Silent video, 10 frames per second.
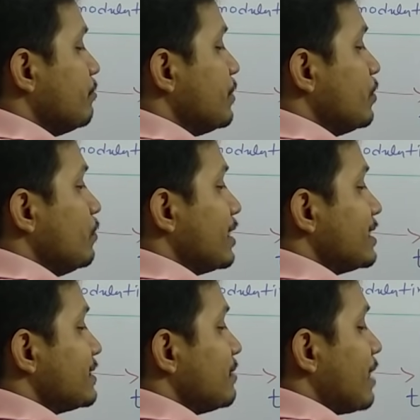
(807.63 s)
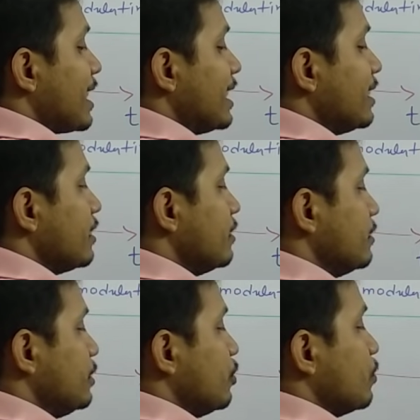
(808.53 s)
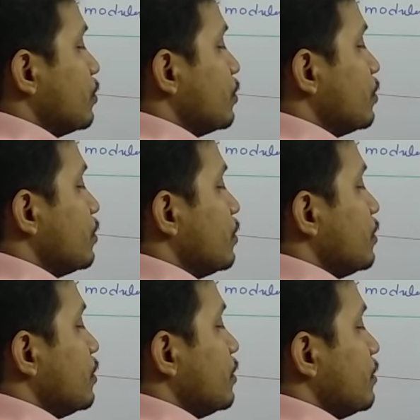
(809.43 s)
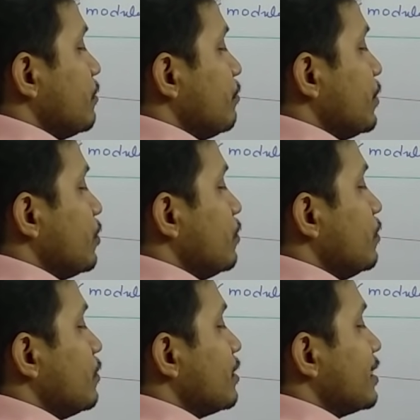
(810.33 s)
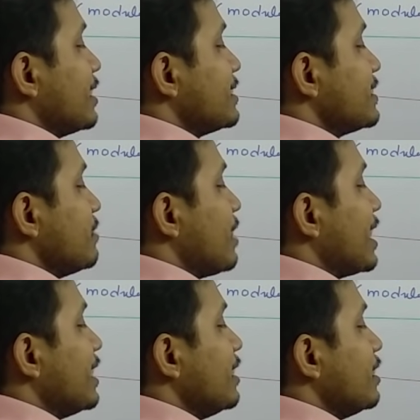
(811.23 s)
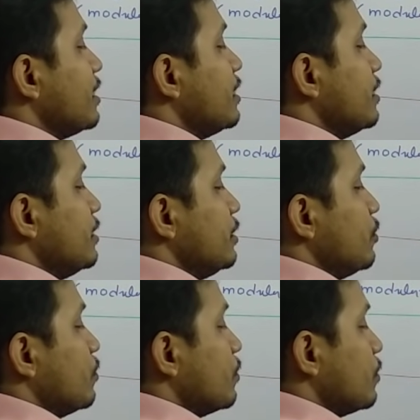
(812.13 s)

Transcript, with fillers: mu AC by 2 mu AC by 2